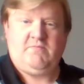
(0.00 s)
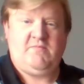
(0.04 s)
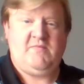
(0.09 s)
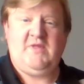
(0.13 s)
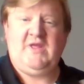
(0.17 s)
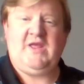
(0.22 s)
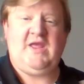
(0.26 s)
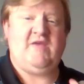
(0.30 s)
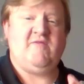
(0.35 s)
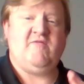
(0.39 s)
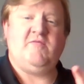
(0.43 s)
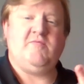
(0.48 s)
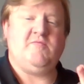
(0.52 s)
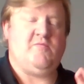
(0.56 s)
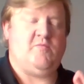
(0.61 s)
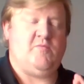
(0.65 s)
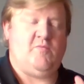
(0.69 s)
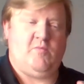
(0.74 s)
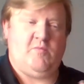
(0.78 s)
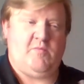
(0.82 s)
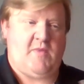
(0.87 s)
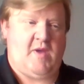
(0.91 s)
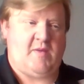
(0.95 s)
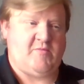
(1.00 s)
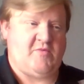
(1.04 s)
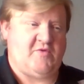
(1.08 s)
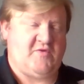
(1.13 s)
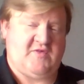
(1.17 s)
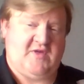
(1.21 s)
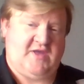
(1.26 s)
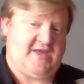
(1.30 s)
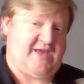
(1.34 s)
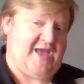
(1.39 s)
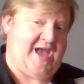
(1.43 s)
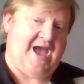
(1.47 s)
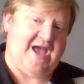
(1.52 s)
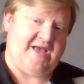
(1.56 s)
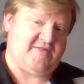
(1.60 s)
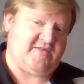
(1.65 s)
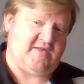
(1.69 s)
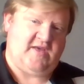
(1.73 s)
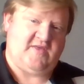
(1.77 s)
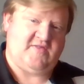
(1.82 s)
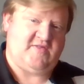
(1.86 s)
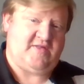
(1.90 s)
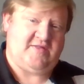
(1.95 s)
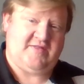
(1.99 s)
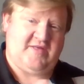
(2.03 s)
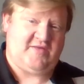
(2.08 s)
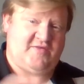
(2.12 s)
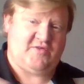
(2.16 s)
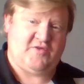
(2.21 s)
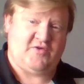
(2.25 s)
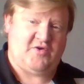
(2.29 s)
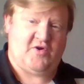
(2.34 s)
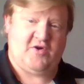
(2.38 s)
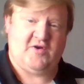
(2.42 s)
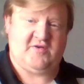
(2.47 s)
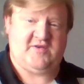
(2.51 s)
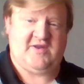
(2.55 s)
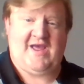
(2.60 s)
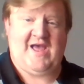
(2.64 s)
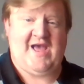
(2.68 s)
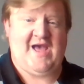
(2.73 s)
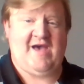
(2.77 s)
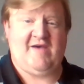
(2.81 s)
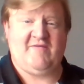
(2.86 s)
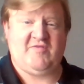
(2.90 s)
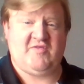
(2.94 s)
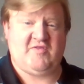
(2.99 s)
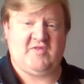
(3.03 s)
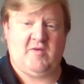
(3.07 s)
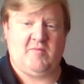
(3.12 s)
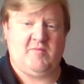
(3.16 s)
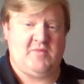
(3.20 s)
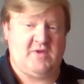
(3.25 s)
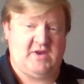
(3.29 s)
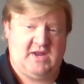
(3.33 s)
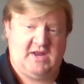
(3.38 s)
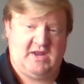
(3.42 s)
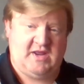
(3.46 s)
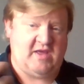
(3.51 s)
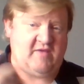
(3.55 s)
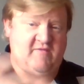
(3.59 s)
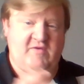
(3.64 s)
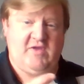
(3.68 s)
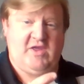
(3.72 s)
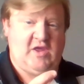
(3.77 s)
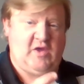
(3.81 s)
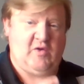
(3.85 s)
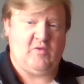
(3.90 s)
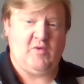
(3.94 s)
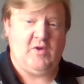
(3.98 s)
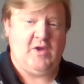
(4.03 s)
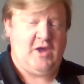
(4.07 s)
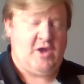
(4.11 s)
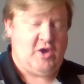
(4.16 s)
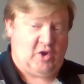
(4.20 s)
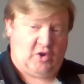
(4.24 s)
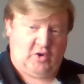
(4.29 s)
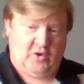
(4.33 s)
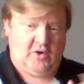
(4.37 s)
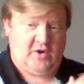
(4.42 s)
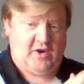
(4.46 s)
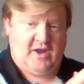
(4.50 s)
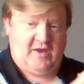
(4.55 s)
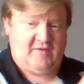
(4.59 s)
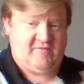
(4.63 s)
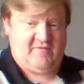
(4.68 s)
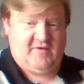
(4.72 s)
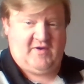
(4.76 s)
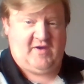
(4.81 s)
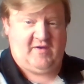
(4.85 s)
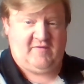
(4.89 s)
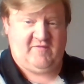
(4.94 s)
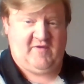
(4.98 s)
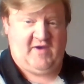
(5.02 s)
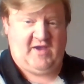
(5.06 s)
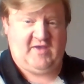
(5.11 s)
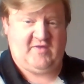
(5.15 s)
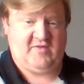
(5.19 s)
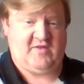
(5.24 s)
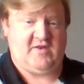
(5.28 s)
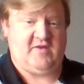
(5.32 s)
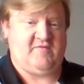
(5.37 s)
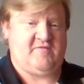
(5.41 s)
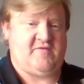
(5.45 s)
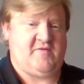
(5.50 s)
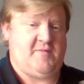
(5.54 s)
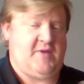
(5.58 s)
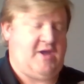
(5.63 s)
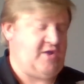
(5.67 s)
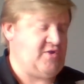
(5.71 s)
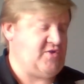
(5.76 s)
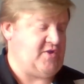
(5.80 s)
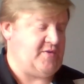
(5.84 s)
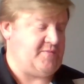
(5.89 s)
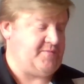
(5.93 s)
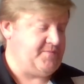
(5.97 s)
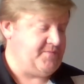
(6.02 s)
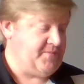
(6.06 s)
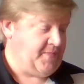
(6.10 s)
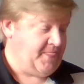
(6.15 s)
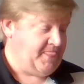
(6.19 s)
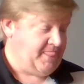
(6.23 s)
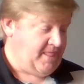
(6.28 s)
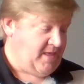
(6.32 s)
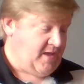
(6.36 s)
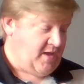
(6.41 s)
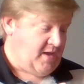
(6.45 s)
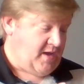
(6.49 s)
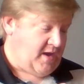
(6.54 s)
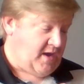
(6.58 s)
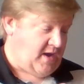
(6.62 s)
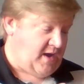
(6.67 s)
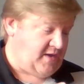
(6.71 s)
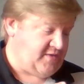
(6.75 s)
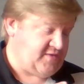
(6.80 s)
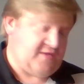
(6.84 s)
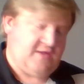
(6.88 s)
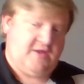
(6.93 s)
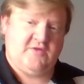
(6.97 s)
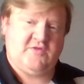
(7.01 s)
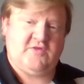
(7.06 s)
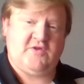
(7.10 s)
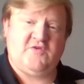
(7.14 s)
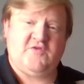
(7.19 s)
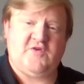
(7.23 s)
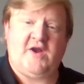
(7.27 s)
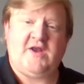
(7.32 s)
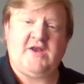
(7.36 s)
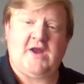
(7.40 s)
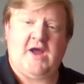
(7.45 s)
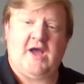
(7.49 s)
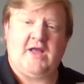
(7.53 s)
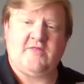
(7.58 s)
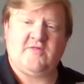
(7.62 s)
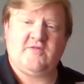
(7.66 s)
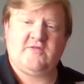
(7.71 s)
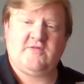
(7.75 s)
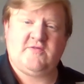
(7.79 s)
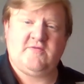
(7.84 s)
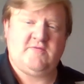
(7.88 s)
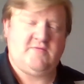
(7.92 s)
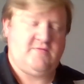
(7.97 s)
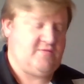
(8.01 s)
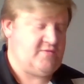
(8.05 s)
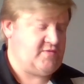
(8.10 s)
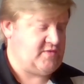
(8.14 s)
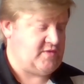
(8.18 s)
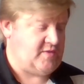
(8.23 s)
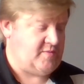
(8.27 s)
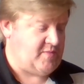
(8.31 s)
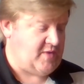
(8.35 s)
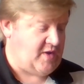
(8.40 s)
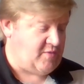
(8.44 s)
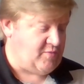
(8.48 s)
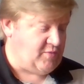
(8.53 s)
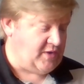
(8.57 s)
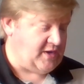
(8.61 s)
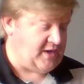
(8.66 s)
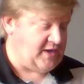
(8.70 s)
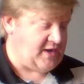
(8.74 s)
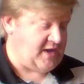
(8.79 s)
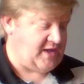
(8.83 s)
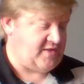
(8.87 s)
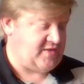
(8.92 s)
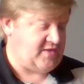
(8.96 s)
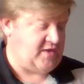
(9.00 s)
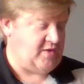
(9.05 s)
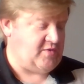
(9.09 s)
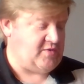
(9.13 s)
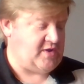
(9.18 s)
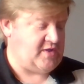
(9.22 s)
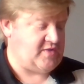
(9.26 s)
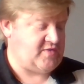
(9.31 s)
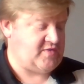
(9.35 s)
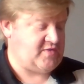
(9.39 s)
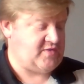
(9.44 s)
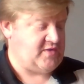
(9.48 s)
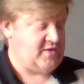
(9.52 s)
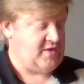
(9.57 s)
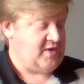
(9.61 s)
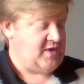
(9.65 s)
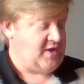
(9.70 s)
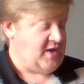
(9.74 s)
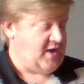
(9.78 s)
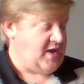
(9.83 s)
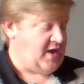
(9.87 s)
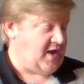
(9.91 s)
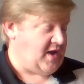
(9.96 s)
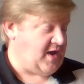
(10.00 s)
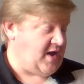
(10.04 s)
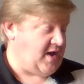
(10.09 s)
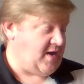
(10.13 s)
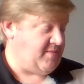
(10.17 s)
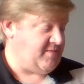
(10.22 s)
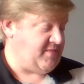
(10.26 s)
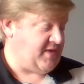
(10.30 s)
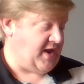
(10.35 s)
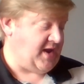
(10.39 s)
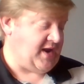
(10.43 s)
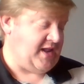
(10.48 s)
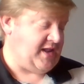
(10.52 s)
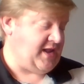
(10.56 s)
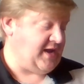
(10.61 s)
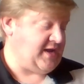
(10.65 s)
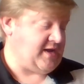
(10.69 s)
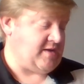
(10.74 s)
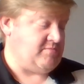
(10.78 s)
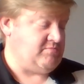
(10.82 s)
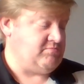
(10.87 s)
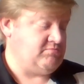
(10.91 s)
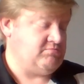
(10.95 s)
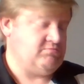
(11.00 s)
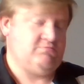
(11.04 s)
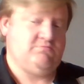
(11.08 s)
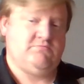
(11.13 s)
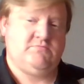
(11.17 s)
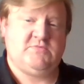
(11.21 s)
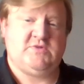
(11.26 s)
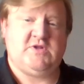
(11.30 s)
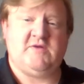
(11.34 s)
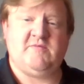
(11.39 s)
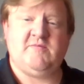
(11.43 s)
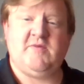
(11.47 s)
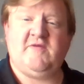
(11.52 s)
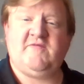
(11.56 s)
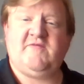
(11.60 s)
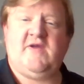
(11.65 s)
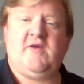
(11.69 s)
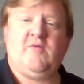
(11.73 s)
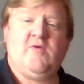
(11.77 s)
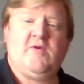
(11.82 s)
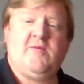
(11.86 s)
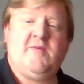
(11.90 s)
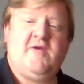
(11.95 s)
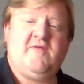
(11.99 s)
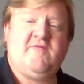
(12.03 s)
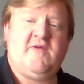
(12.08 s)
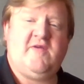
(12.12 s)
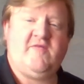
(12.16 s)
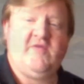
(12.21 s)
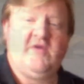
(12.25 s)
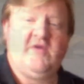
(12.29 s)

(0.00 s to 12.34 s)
even members like Cassius. It doesn't hurt to have somebody giving you good advice and information. So there's the Dreadnoughts, some really nice units, and I like them. They're one of my favorite